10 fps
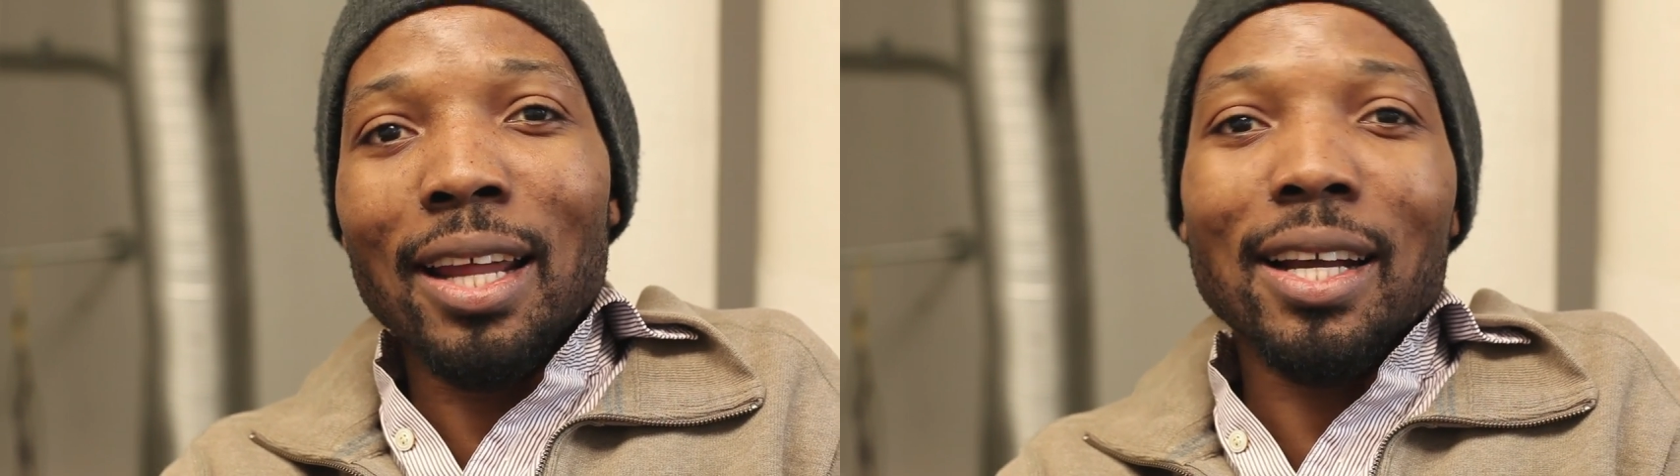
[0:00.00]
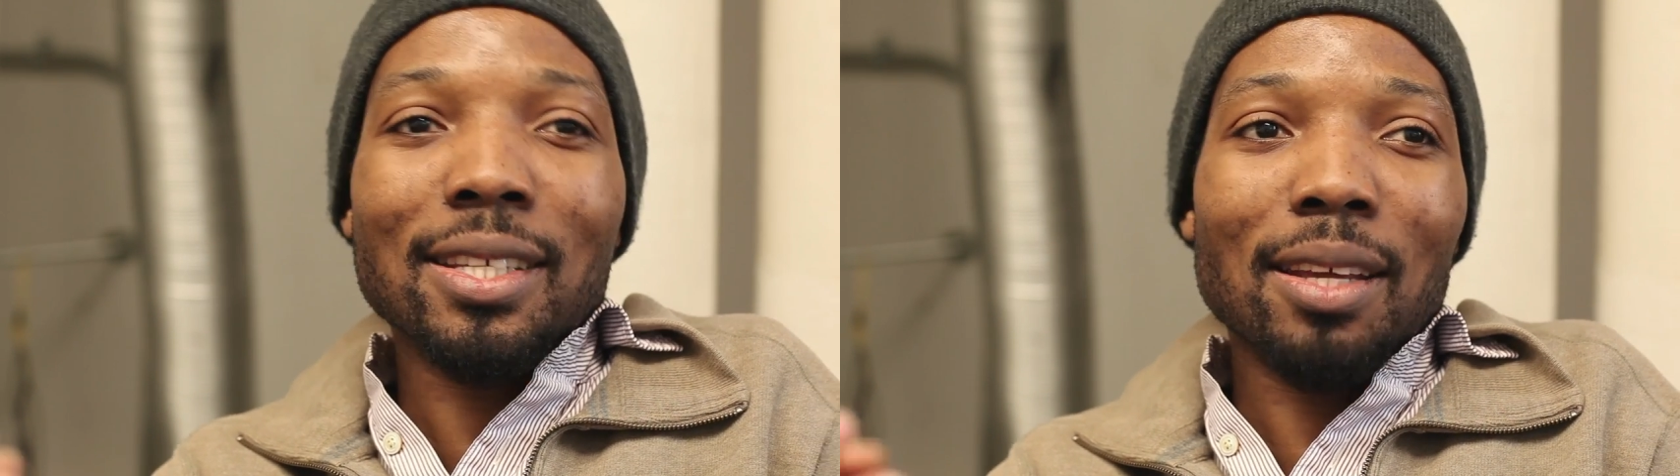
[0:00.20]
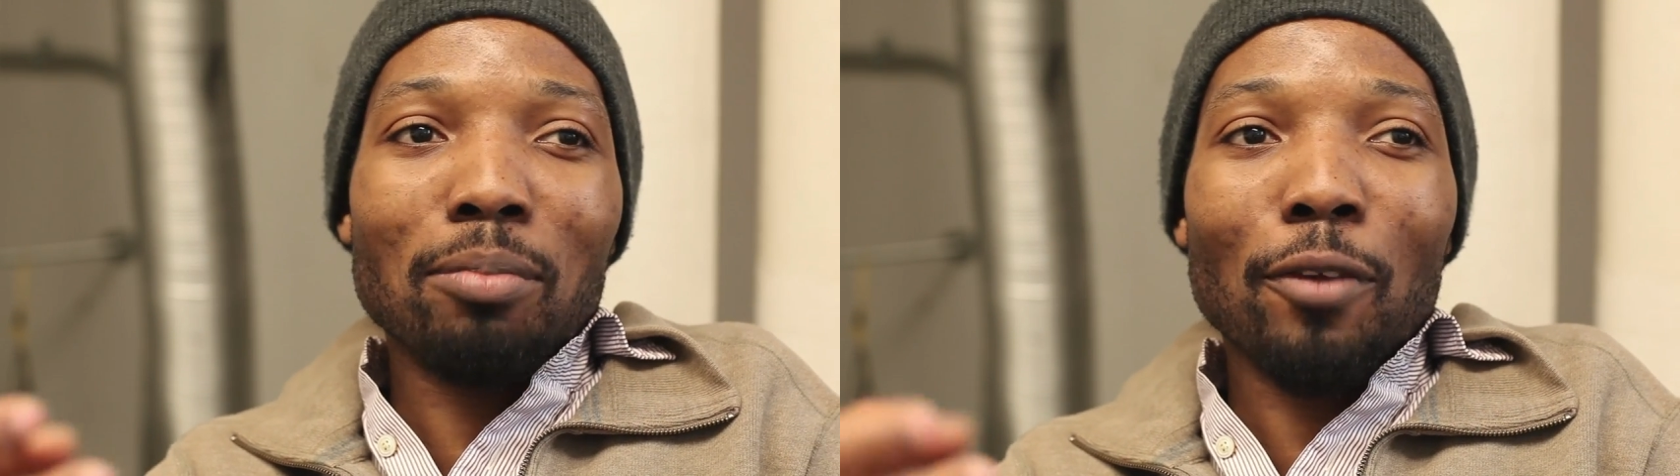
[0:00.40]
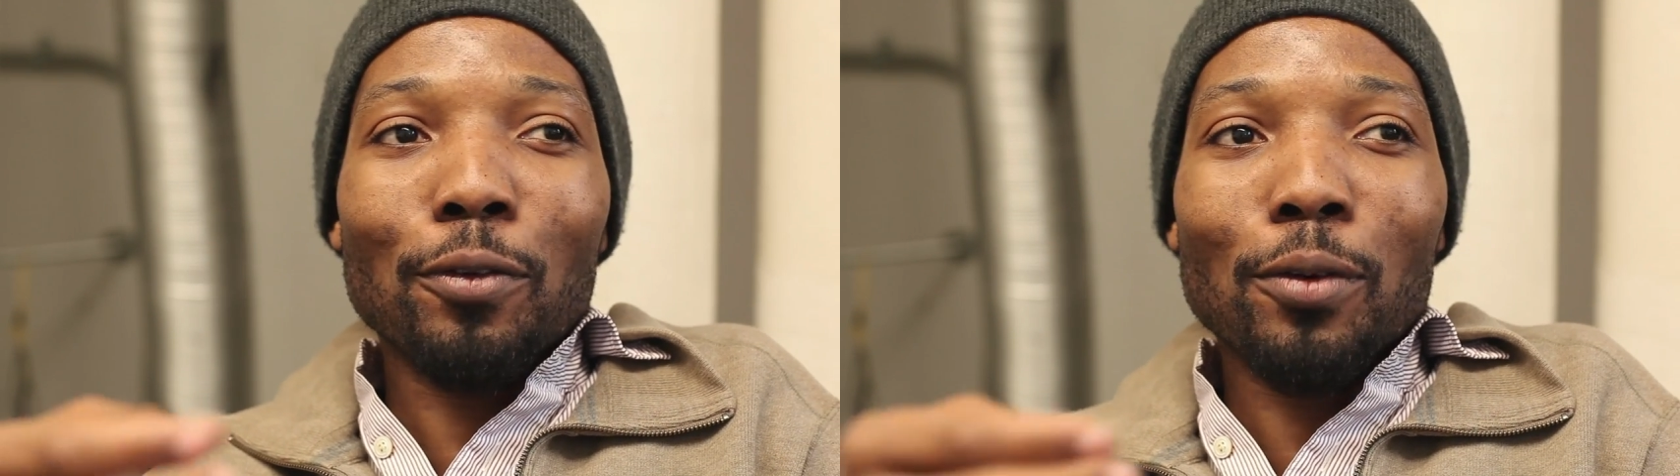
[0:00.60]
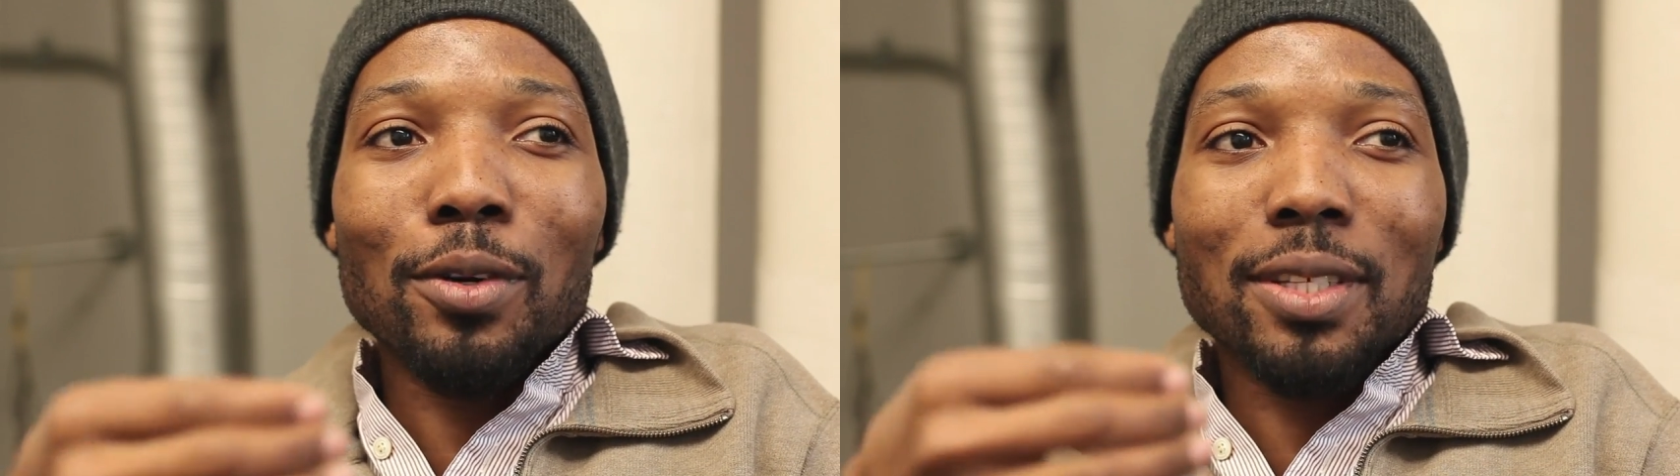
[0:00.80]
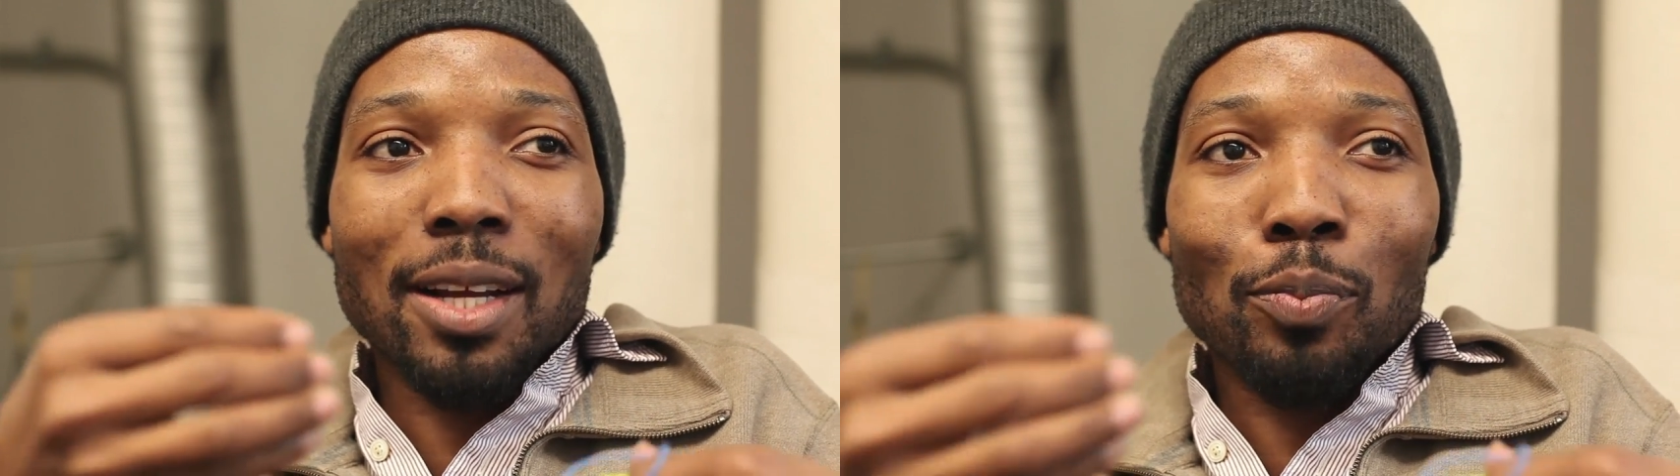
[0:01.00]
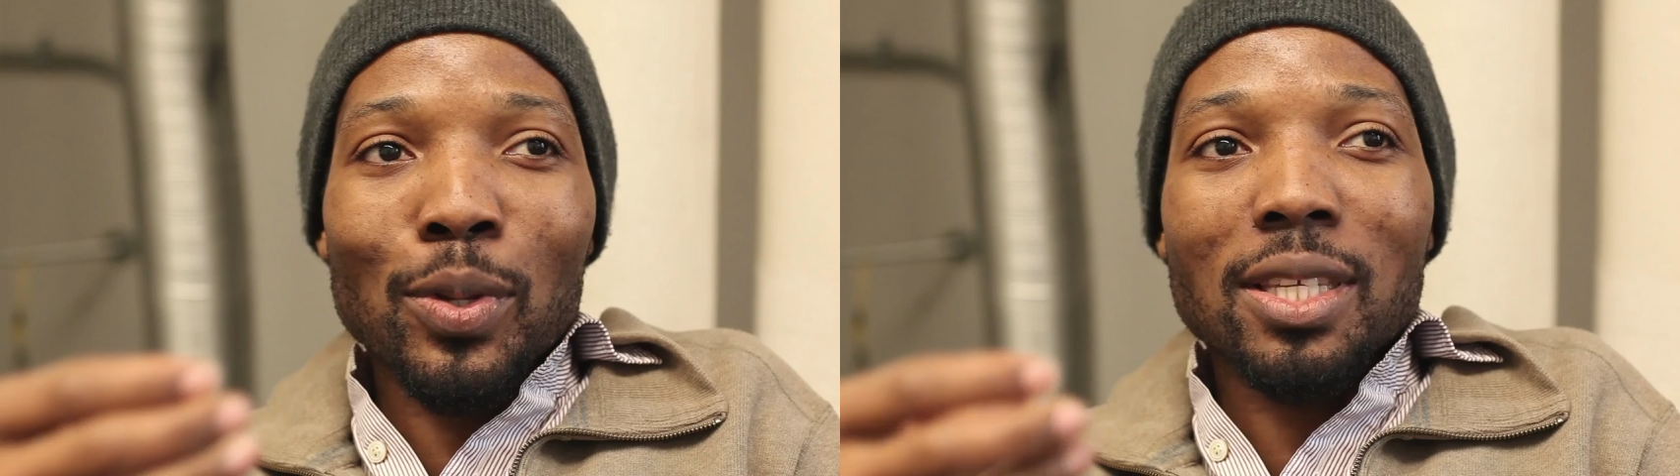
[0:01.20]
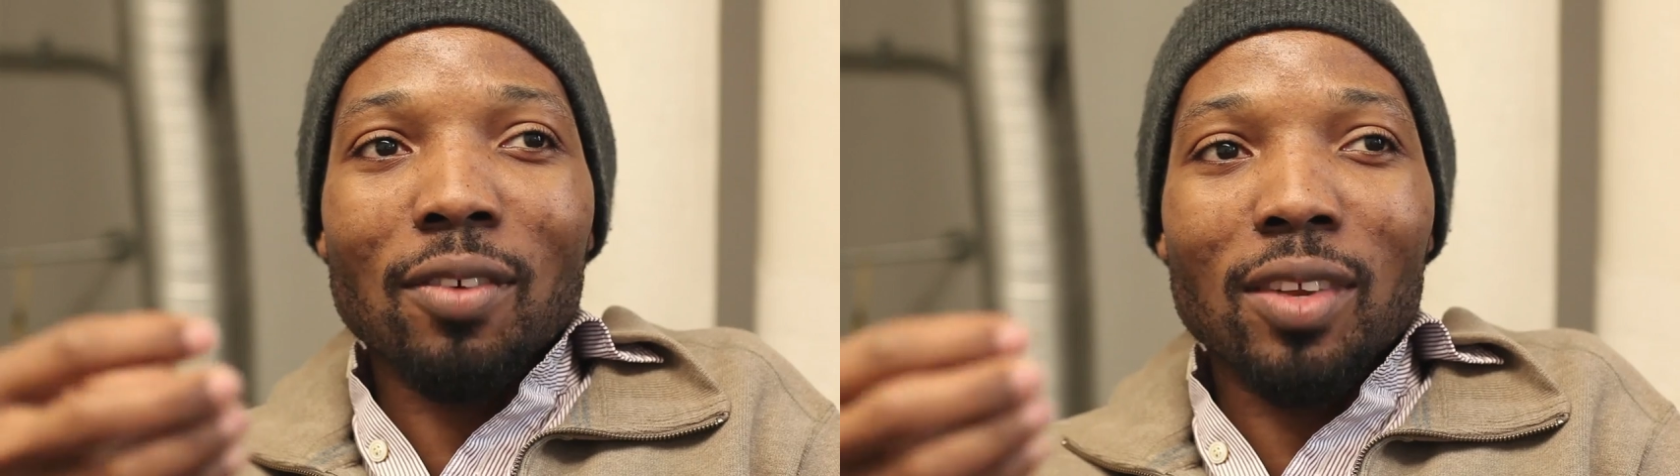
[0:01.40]
I said before, is like a
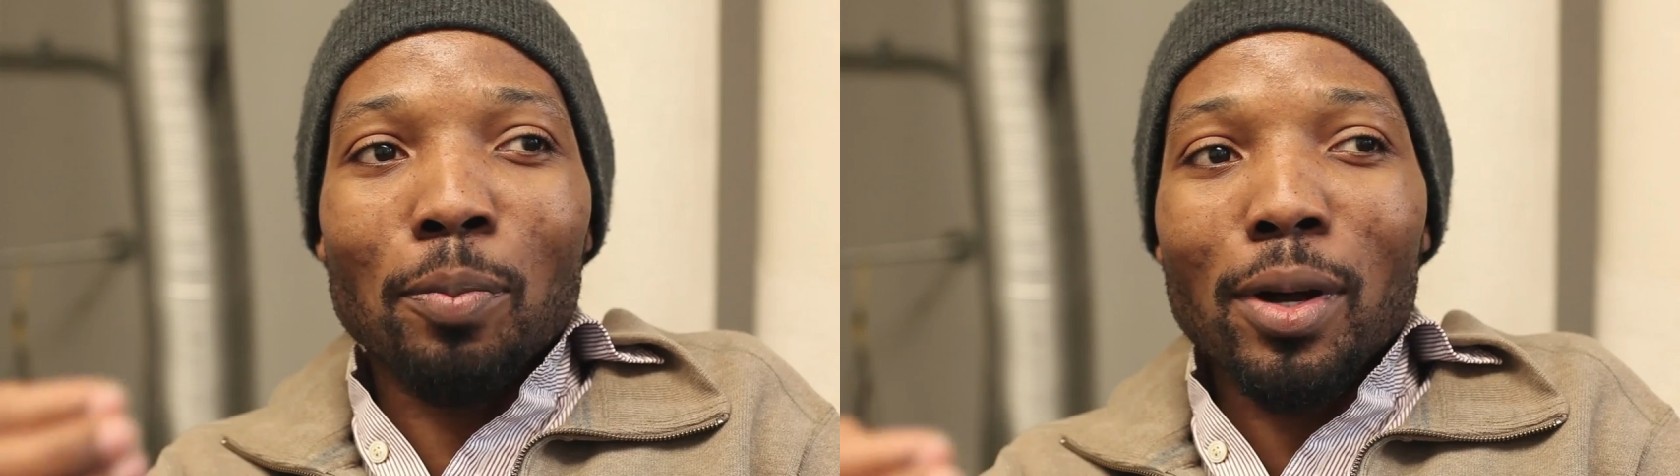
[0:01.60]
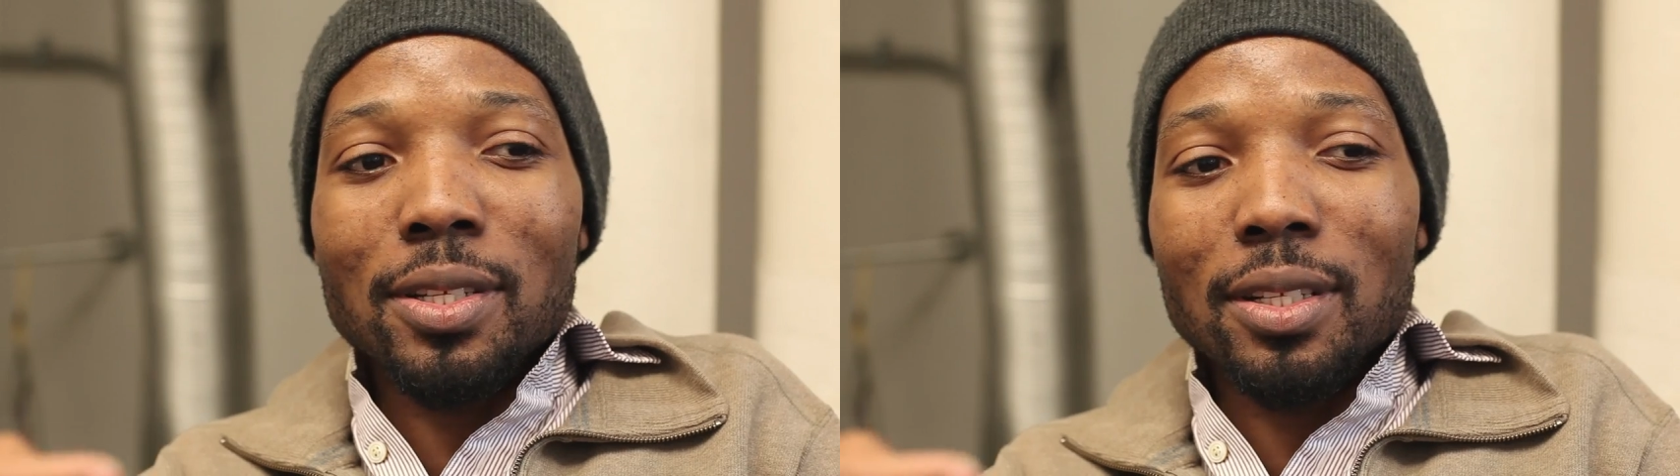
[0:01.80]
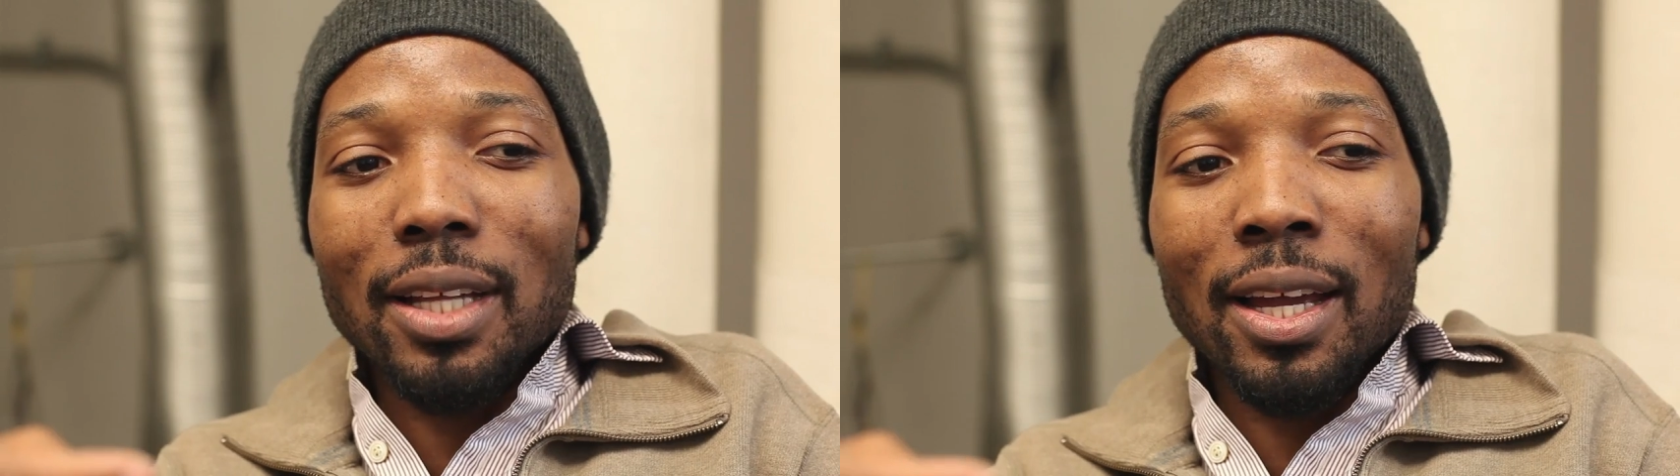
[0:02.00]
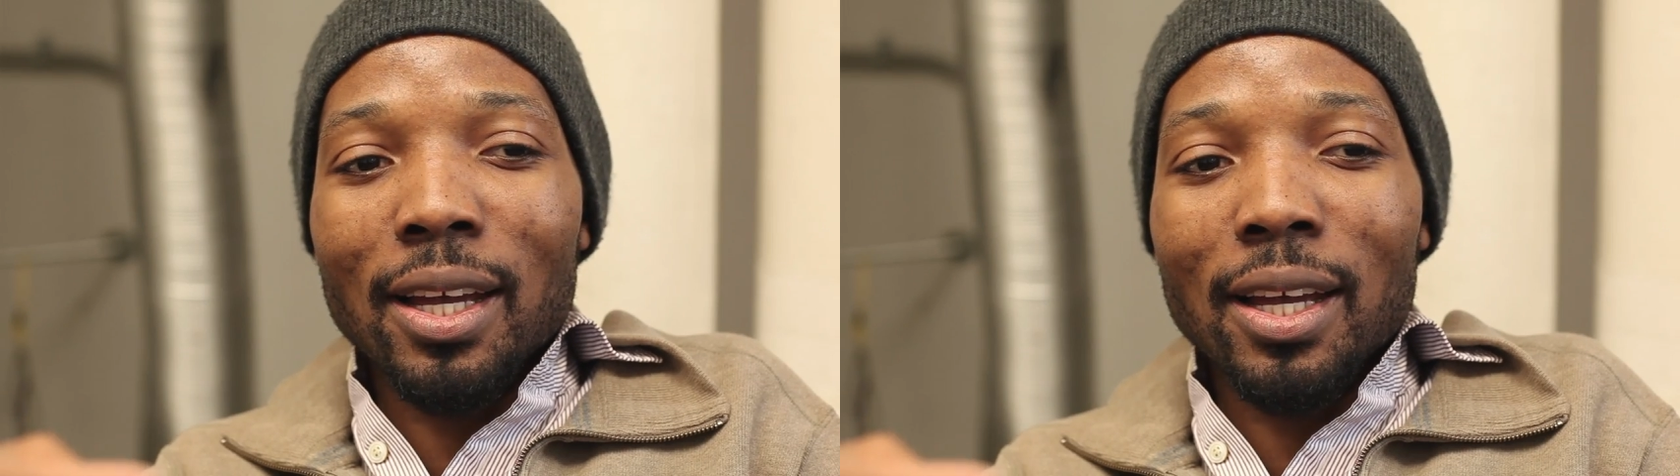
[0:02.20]
piece of the puzzle.